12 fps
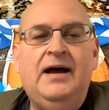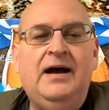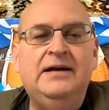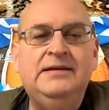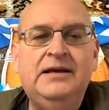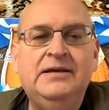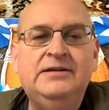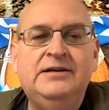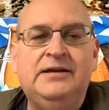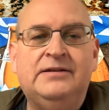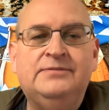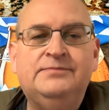I like
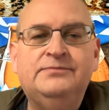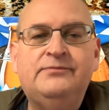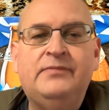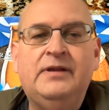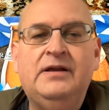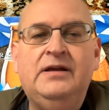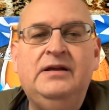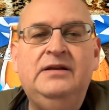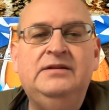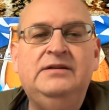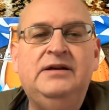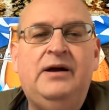it.
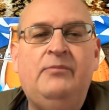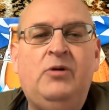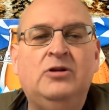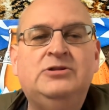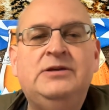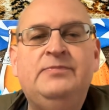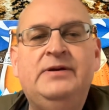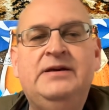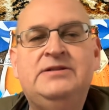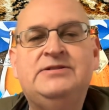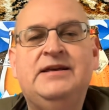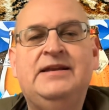A malty
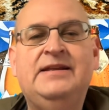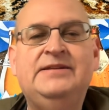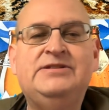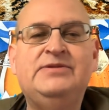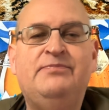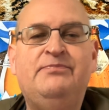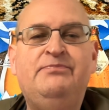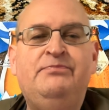base, and then there's a